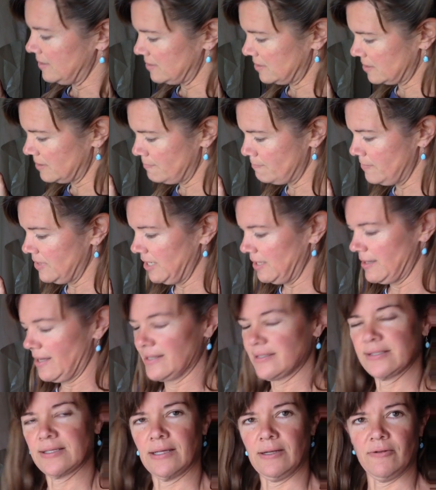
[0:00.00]
then to me
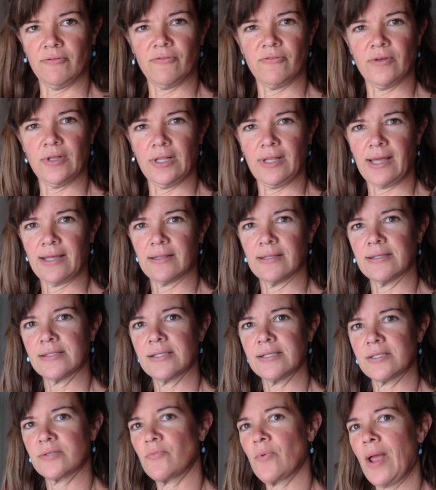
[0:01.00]
that's going to feel like
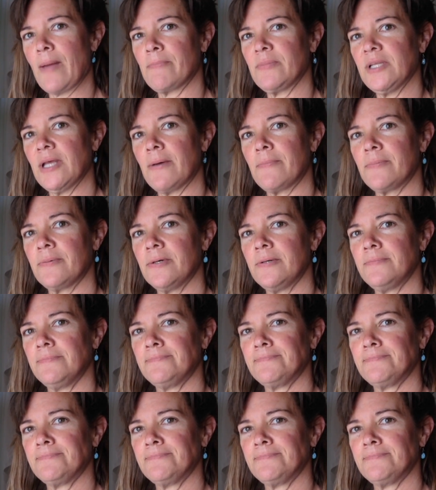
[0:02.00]
this is wrapped up.